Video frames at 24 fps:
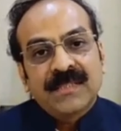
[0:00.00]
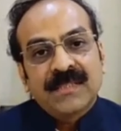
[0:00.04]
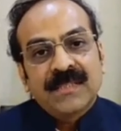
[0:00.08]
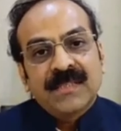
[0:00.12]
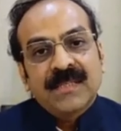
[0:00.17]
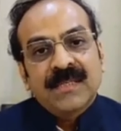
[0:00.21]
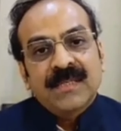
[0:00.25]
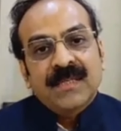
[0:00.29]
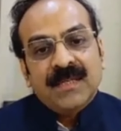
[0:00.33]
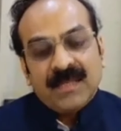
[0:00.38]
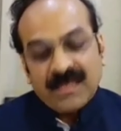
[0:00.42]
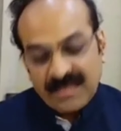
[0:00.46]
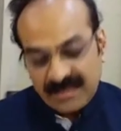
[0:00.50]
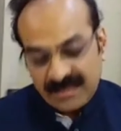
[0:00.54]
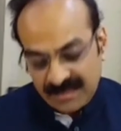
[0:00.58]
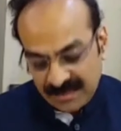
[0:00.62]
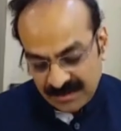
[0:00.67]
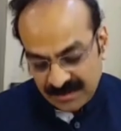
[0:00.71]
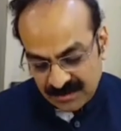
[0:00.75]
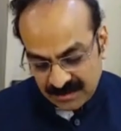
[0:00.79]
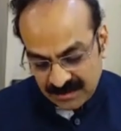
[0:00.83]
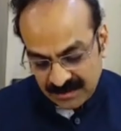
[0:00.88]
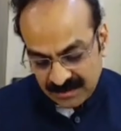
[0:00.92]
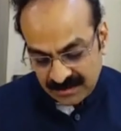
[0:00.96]
It has
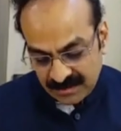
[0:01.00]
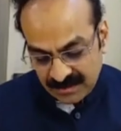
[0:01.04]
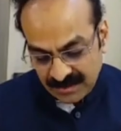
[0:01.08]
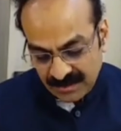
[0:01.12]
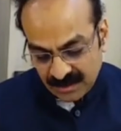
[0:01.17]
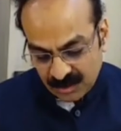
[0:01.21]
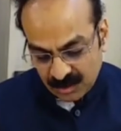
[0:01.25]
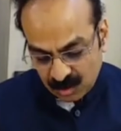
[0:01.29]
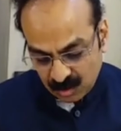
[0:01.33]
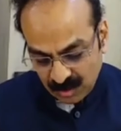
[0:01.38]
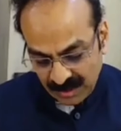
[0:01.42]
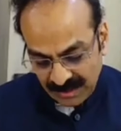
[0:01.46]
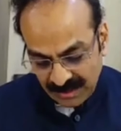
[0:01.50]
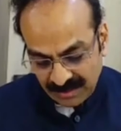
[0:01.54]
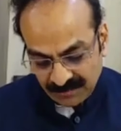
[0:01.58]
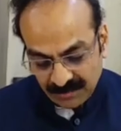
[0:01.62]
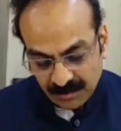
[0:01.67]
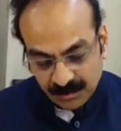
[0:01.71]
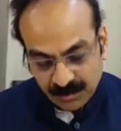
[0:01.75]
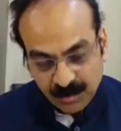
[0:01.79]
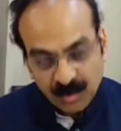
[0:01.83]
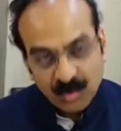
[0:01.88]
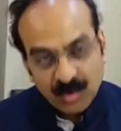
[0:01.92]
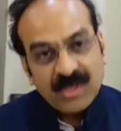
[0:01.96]
it needs to have the
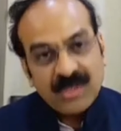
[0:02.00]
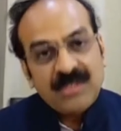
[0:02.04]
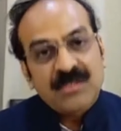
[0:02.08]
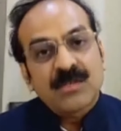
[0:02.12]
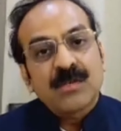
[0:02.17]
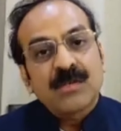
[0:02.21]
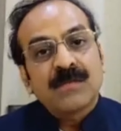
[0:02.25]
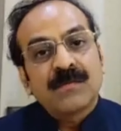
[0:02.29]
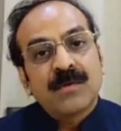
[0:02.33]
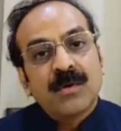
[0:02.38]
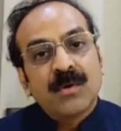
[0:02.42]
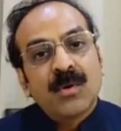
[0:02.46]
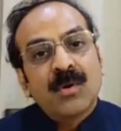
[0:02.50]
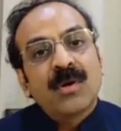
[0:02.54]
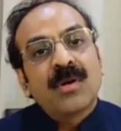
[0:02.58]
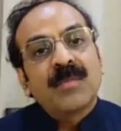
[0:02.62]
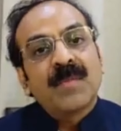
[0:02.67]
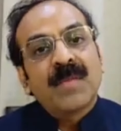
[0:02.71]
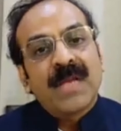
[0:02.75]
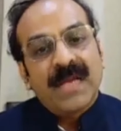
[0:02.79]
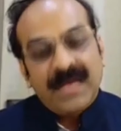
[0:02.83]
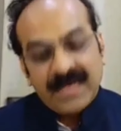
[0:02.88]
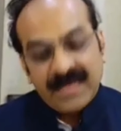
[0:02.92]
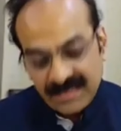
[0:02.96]
purest of gold
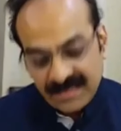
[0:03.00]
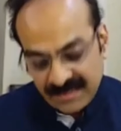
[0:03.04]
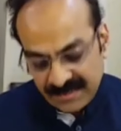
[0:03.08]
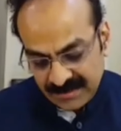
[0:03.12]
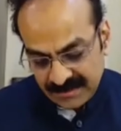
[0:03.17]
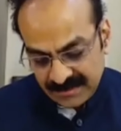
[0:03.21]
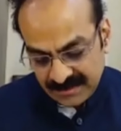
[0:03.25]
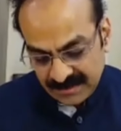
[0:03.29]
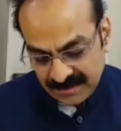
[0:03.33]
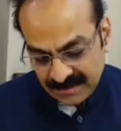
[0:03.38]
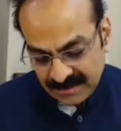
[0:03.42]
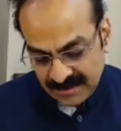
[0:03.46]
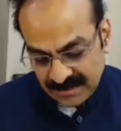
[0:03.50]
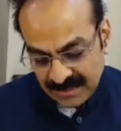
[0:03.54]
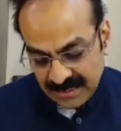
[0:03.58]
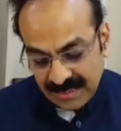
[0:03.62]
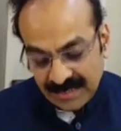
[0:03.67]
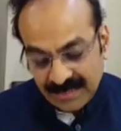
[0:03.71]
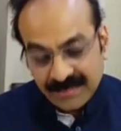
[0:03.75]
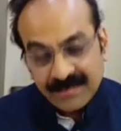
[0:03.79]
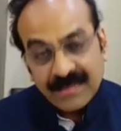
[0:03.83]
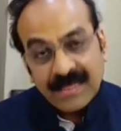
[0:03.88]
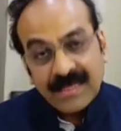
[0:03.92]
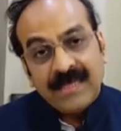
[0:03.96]
behind it, and
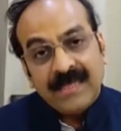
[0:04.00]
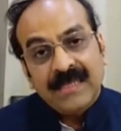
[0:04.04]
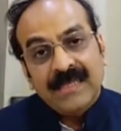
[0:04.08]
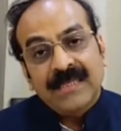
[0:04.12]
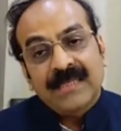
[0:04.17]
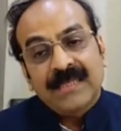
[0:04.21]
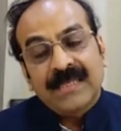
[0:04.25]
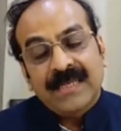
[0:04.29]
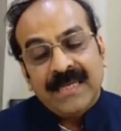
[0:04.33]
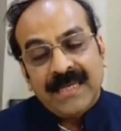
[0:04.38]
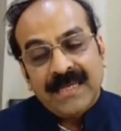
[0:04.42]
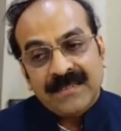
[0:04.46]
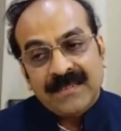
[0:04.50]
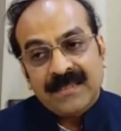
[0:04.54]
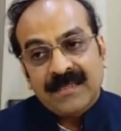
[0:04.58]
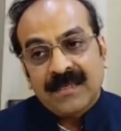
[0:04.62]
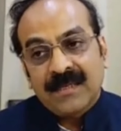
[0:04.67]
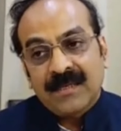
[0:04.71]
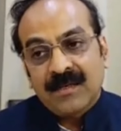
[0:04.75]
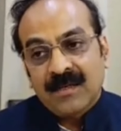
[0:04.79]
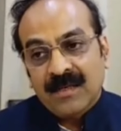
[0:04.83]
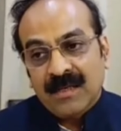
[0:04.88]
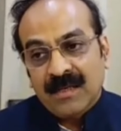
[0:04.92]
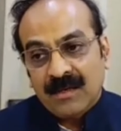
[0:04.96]
then it takes a,
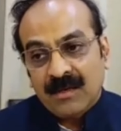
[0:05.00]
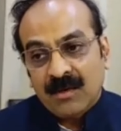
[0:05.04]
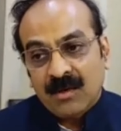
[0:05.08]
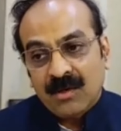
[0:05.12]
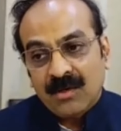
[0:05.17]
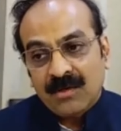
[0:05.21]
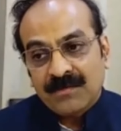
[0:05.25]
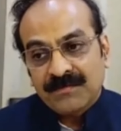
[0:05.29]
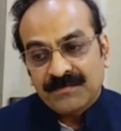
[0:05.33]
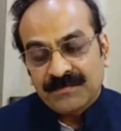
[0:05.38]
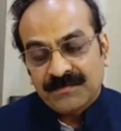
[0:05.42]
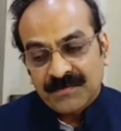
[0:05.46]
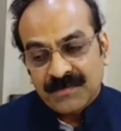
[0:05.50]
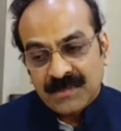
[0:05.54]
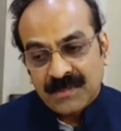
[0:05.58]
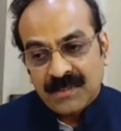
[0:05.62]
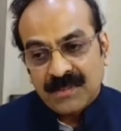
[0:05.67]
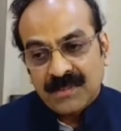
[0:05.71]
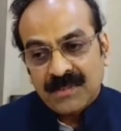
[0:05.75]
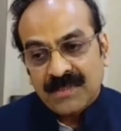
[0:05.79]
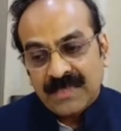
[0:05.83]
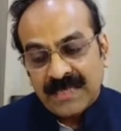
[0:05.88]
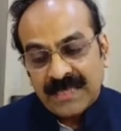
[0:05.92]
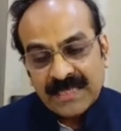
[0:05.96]
a lot of uh,
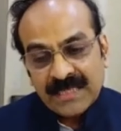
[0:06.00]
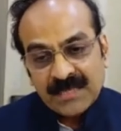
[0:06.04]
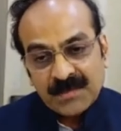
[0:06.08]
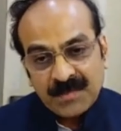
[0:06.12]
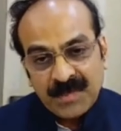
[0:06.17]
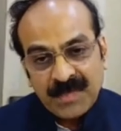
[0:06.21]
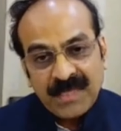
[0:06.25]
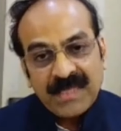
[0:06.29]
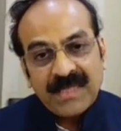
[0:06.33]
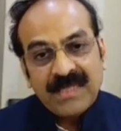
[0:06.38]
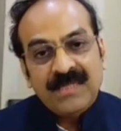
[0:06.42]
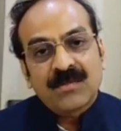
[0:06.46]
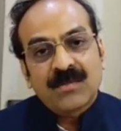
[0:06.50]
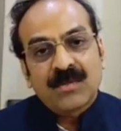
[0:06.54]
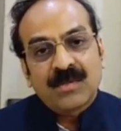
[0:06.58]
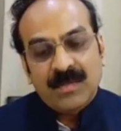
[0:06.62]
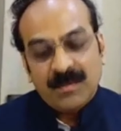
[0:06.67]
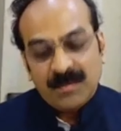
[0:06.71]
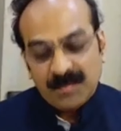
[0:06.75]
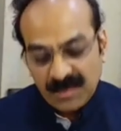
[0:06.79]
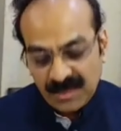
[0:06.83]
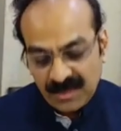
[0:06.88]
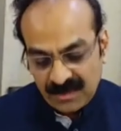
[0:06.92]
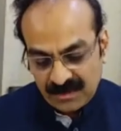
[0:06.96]
experience on the
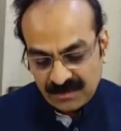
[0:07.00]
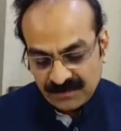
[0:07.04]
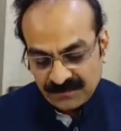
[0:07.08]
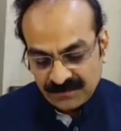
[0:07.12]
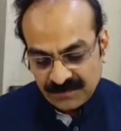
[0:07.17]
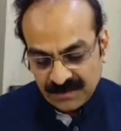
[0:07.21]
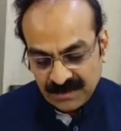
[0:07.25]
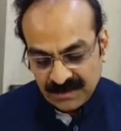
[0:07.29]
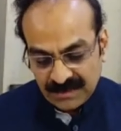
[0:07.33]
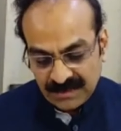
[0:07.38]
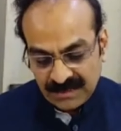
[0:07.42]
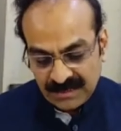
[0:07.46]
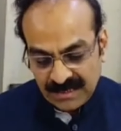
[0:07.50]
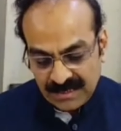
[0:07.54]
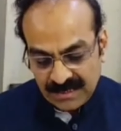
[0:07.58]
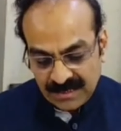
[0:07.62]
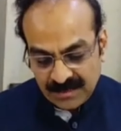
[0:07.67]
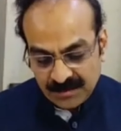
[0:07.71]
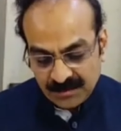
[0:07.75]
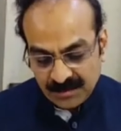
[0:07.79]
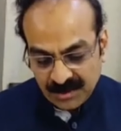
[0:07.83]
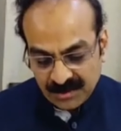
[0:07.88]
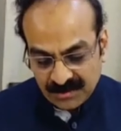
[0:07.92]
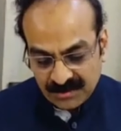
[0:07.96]
part of the
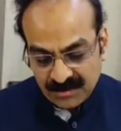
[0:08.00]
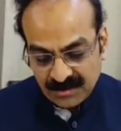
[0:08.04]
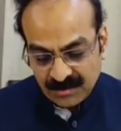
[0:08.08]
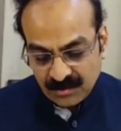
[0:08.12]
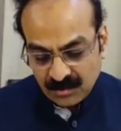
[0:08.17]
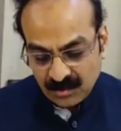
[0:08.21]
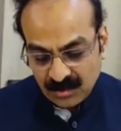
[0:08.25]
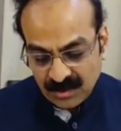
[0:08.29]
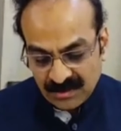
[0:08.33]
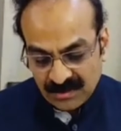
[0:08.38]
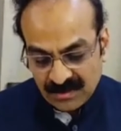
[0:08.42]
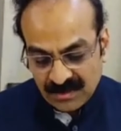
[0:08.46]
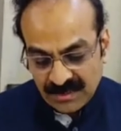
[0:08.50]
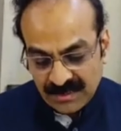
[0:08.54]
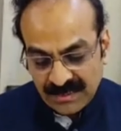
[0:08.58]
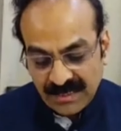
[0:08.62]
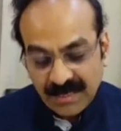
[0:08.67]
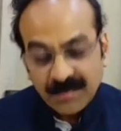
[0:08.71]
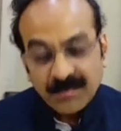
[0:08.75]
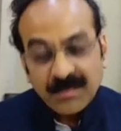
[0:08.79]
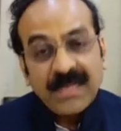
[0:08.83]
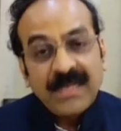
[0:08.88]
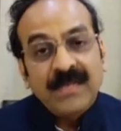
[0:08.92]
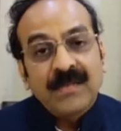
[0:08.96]
person who does the
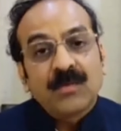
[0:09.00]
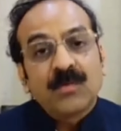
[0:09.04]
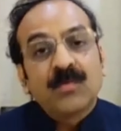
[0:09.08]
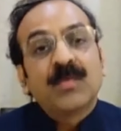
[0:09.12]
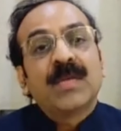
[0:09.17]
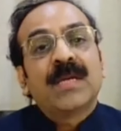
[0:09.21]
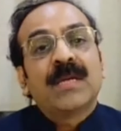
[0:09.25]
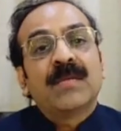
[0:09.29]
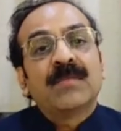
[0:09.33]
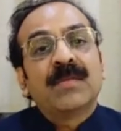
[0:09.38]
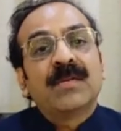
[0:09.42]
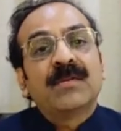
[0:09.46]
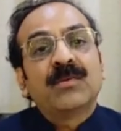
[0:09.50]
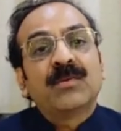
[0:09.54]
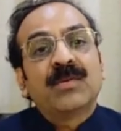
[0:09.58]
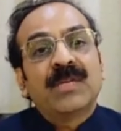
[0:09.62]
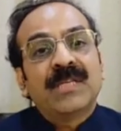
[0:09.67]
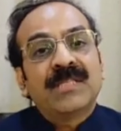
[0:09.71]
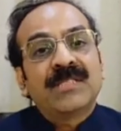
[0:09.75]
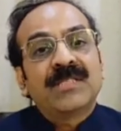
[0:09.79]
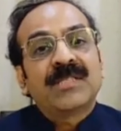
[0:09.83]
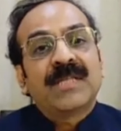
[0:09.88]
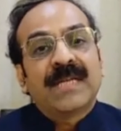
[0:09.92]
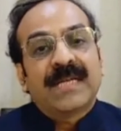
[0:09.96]
enameling to be able to reach
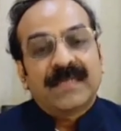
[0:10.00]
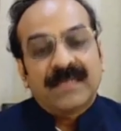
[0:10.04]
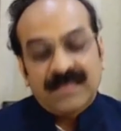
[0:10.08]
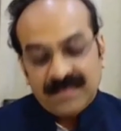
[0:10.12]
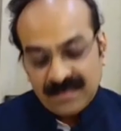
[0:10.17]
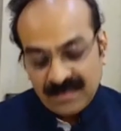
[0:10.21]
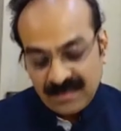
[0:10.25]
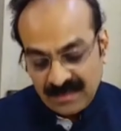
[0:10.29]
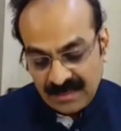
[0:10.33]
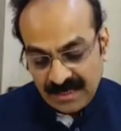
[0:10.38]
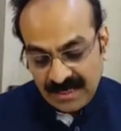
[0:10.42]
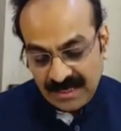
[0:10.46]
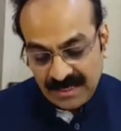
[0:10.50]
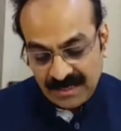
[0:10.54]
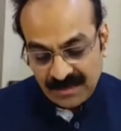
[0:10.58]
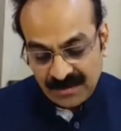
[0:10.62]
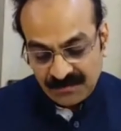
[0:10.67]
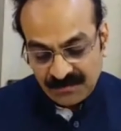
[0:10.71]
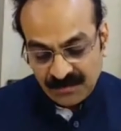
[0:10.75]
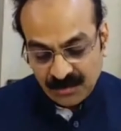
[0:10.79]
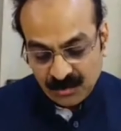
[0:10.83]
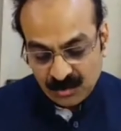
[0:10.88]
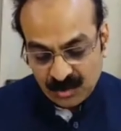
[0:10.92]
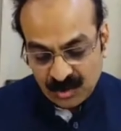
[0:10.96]
that. And if you
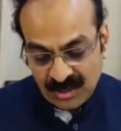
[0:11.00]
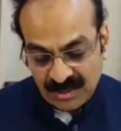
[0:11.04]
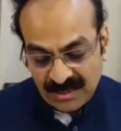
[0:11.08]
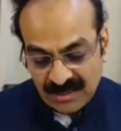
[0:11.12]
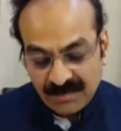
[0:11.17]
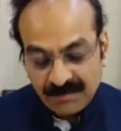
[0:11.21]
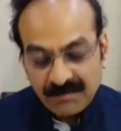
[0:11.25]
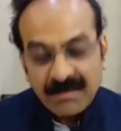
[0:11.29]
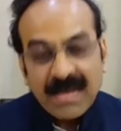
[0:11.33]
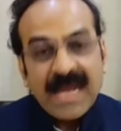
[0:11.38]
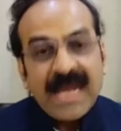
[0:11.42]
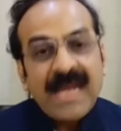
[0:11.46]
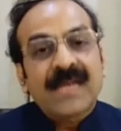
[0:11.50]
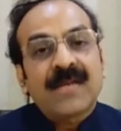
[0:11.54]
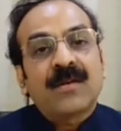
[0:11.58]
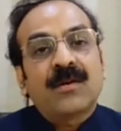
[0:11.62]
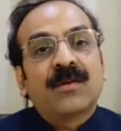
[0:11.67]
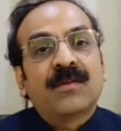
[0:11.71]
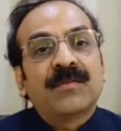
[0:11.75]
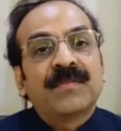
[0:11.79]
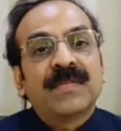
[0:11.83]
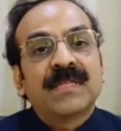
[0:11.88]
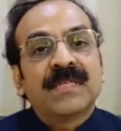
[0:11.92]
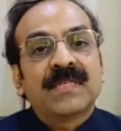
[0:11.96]
see the back of
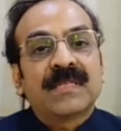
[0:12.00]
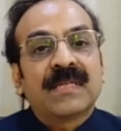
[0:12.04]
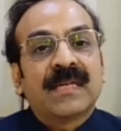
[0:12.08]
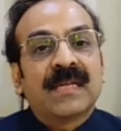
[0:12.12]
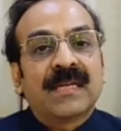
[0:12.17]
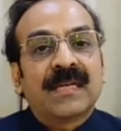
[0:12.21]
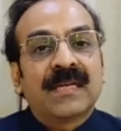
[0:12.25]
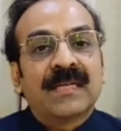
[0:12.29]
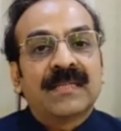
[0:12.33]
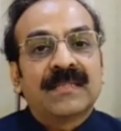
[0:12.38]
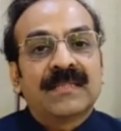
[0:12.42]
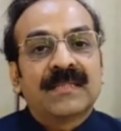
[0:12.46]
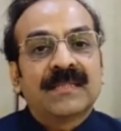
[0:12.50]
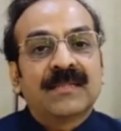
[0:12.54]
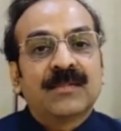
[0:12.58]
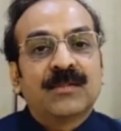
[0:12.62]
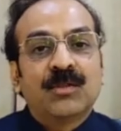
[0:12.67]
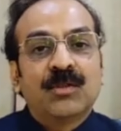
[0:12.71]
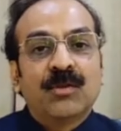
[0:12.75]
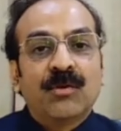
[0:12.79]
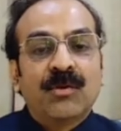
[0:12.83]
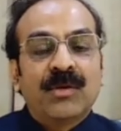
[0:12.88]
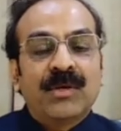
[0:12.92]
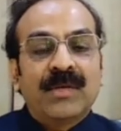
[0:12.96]
this necklace,
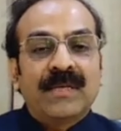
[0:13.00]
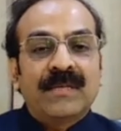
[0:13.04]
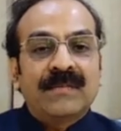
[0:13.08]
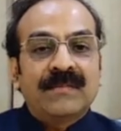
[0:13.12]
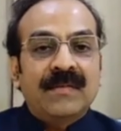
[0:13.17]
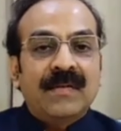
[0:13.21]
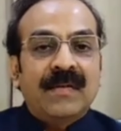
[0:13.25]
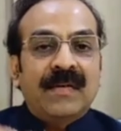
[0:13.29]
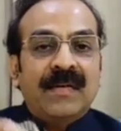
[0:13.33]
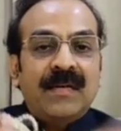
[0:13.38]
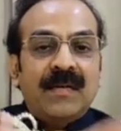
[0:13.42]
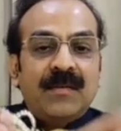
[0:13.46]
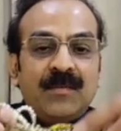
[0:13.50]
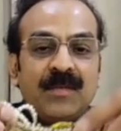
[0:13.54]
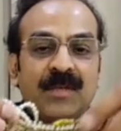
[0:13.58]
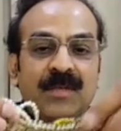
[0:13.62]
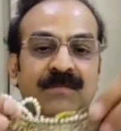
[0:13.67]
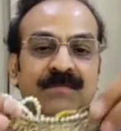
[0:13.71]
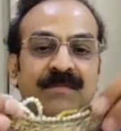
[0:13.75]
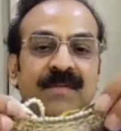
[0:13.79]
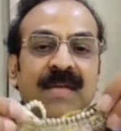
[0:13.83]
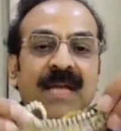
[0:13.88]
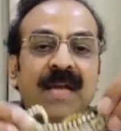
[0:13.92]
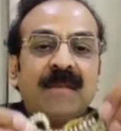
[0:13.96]
though it is a little bit of
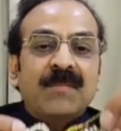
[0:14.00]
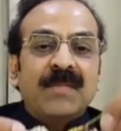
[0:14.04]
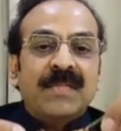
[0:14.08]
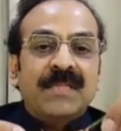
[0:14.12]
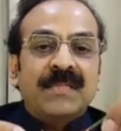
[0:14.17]
damage,